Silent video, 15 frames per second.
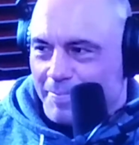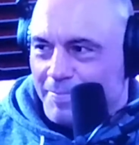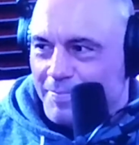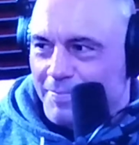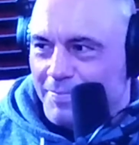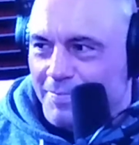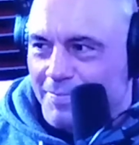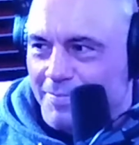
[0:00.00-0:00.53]

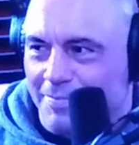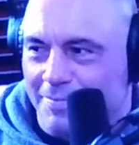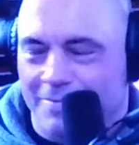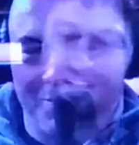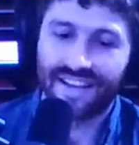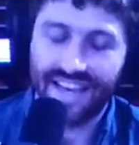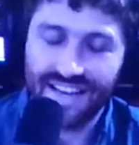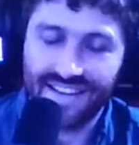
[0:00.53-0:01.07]
But
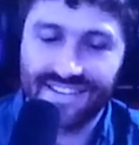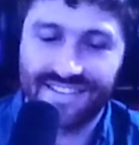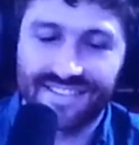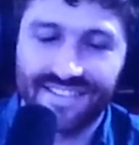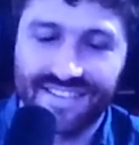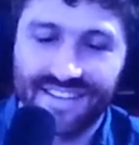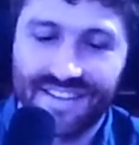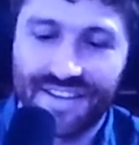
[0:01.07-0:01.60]
again,
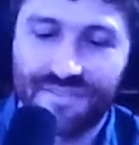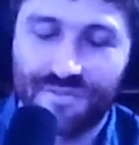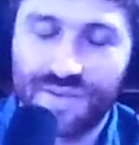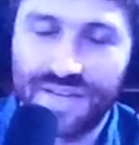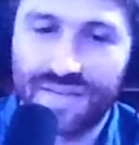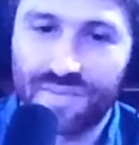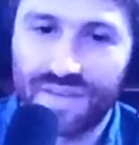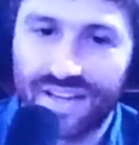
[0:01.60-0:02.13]
if we
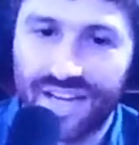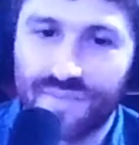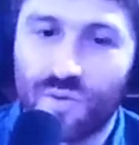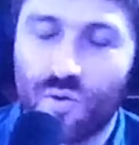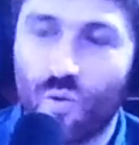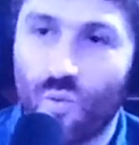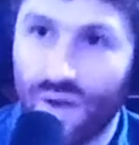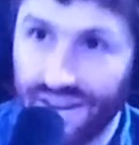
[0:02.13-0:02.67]
can become
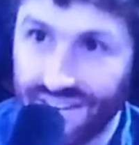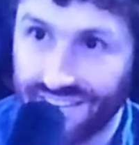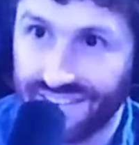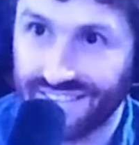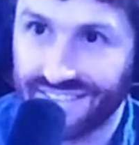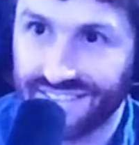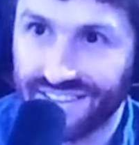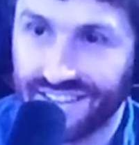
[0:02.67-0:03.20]
aware
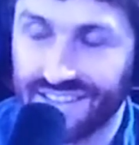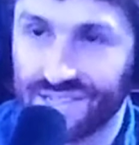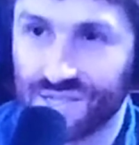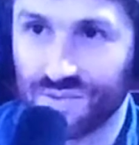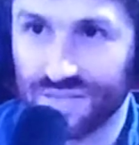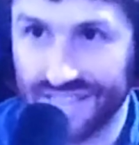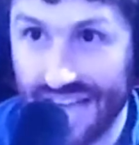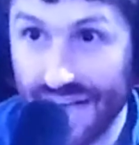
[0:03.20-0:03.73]
that this is
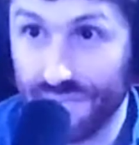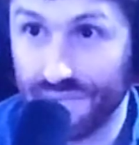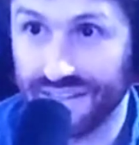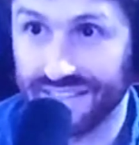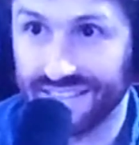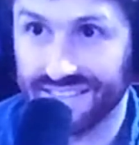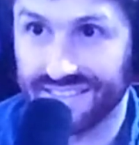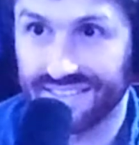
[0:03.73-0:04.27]
what's happened,
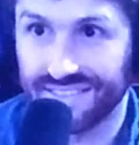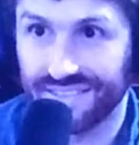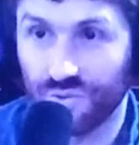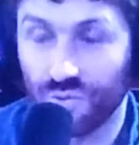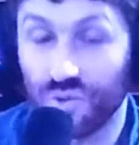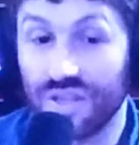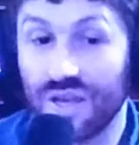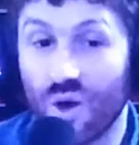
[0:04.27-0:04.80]

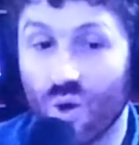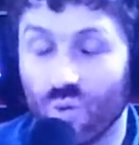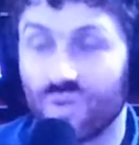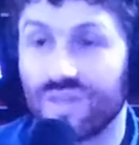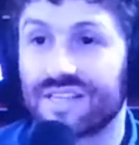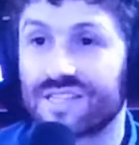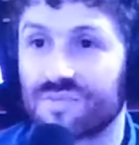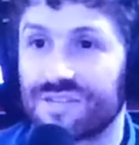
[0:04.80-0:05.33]
we're the
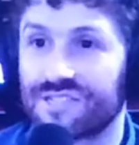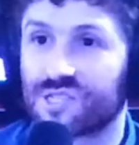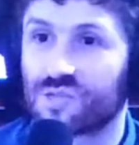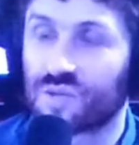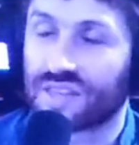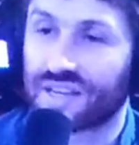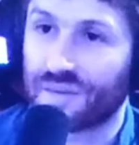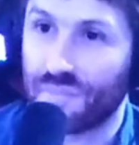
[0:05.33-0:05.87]
only species with
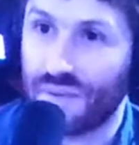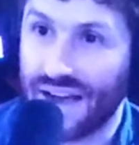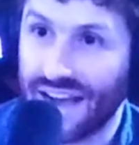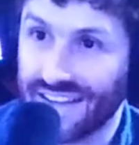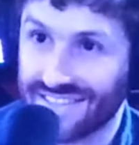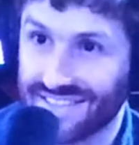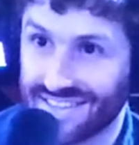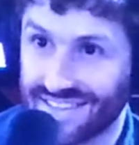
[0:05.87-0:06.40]
the
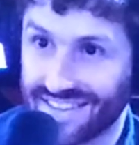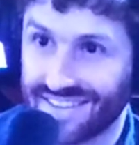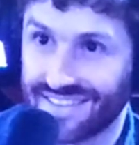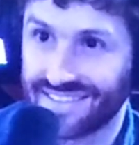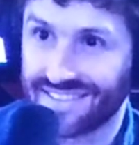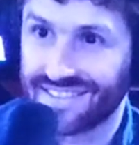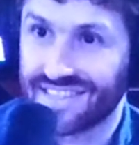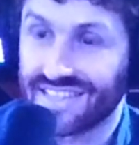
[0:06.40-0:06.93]
capacity
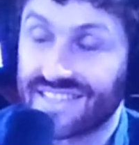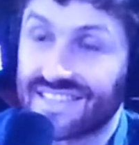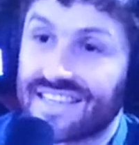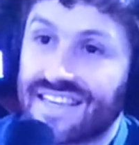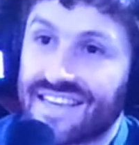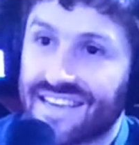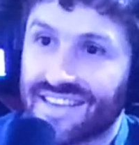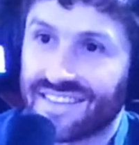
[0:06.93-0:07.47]
to
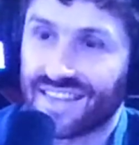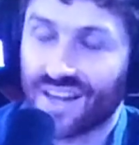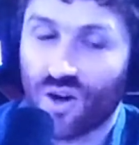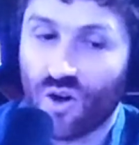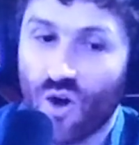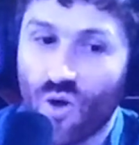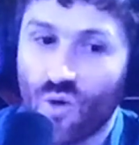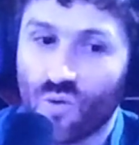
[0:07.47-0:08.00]
see that our
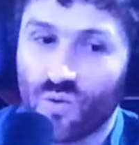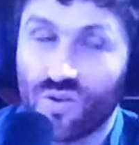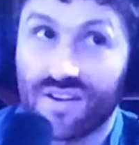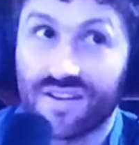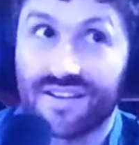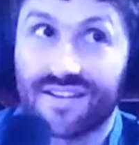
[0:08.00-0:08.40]
own